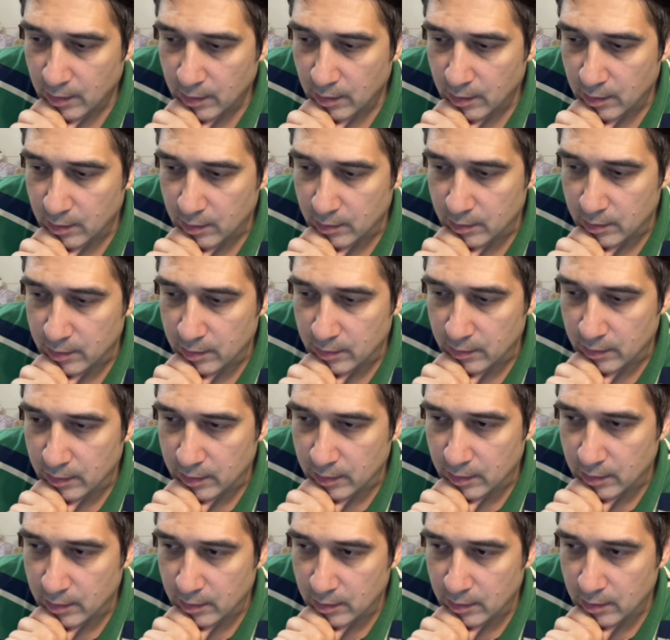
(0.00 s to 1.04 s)
I'll do
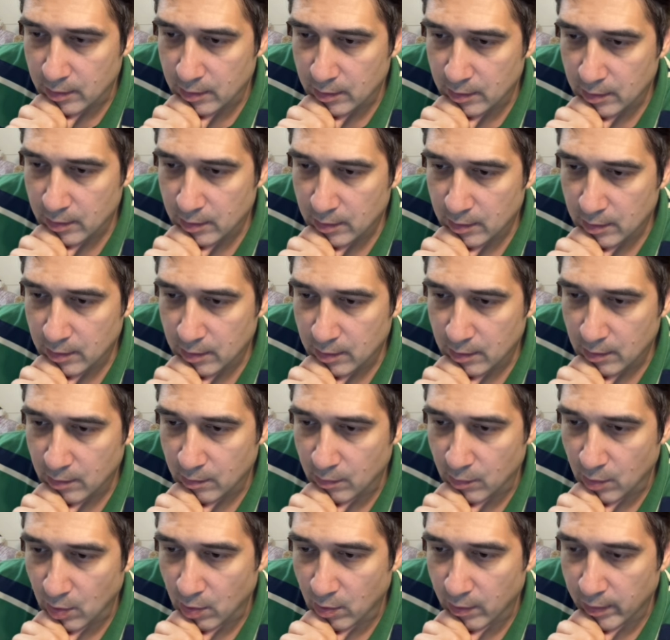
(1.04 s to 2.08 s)
the
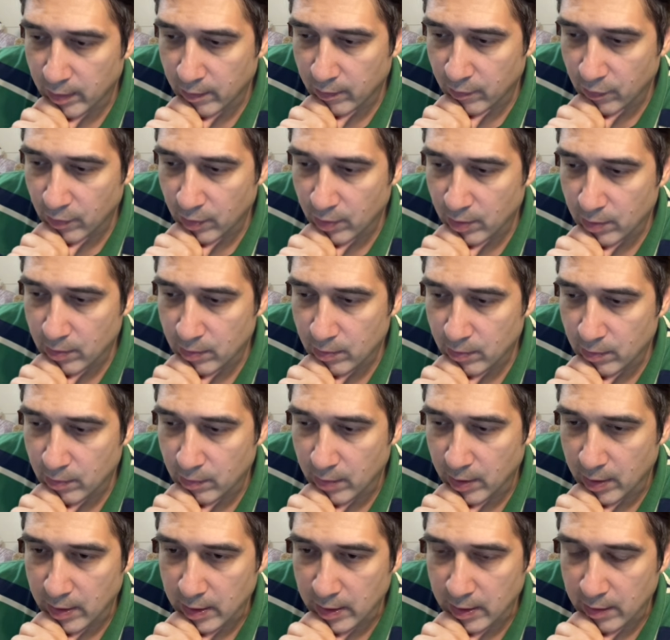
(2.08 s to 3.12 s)
more info,
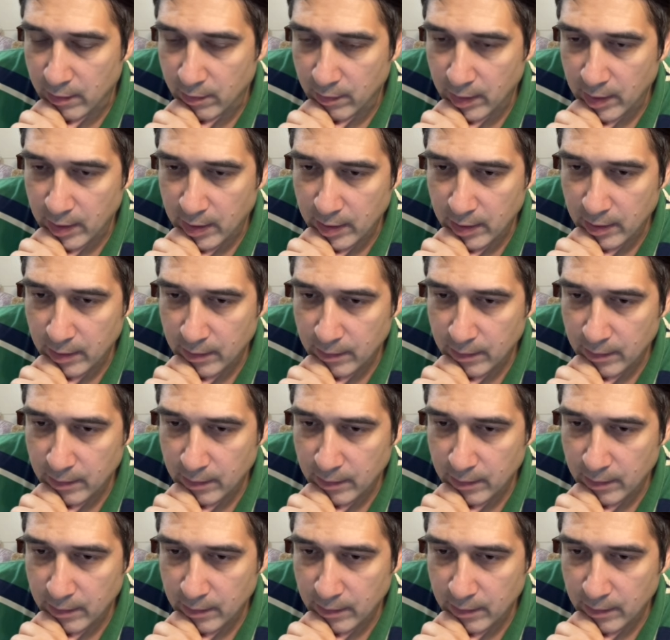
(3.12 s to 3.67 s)
run anyway.